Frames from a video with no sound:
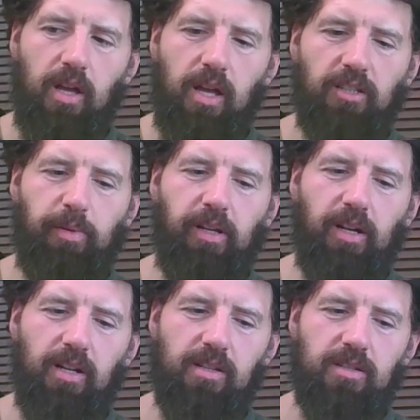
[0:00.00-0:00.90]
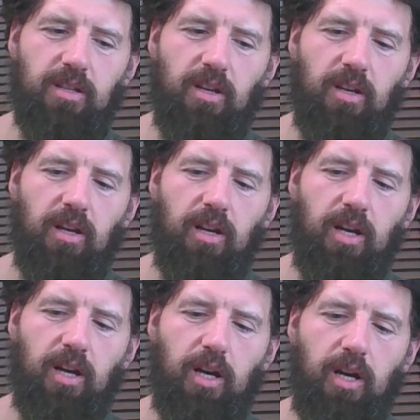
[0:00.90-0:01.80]
it's because
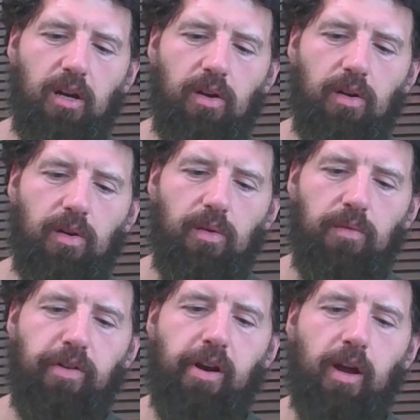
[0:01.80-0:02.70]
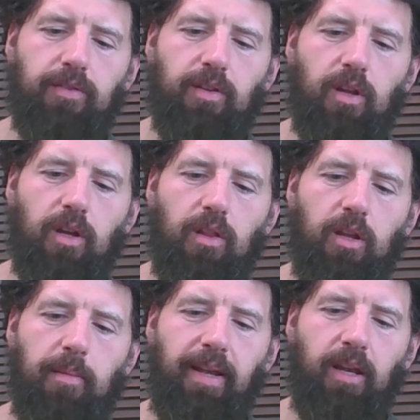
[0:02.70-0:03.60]
very often the
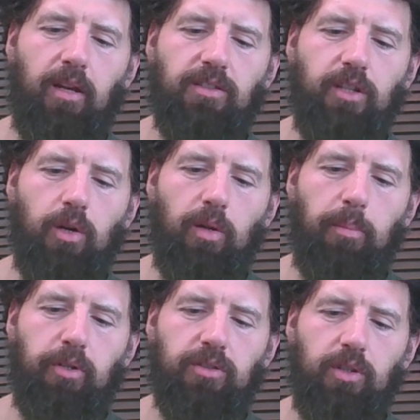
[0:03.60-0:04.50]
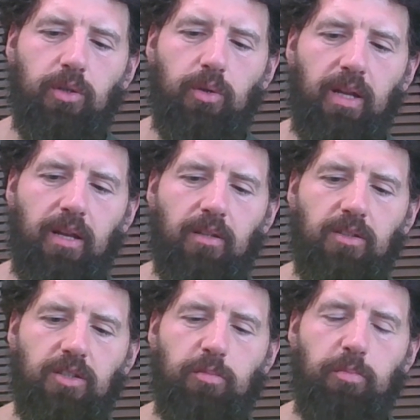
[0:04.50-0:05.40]
comedian is the only person who can
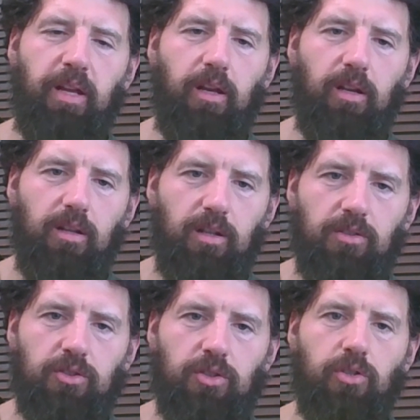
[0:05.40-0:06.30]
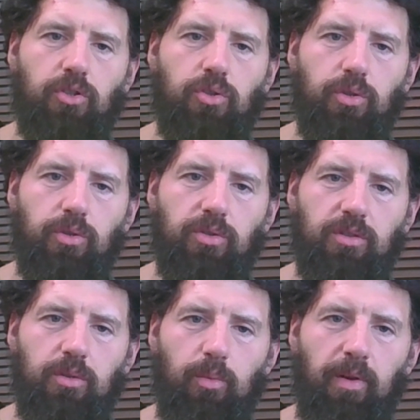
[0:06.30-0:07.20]
speak certain truths
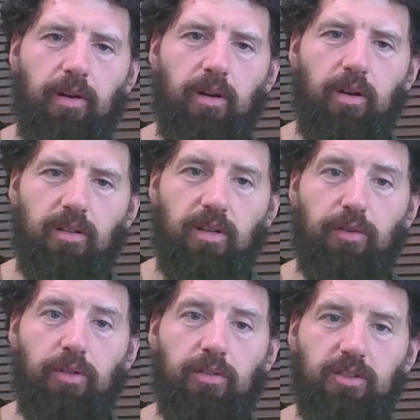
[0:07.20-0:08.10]
when they're difficult to